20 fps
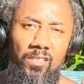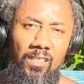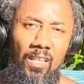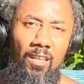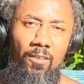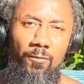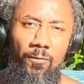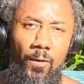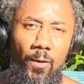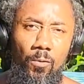
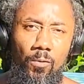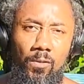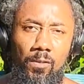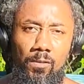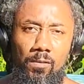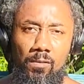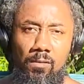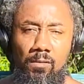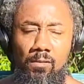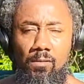Stay
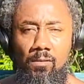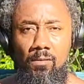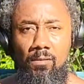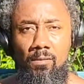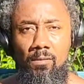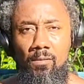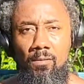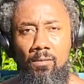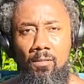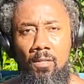focused.
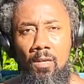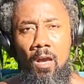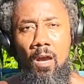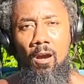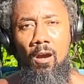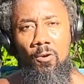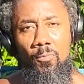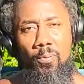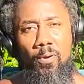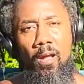
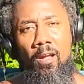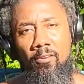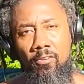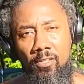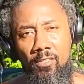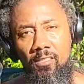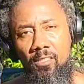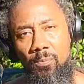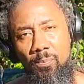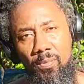All
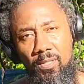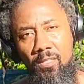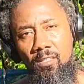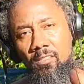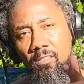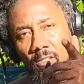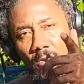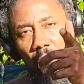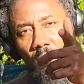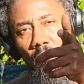progress
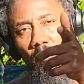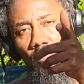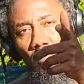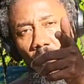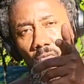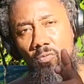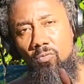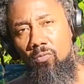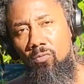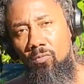depends on
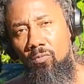you.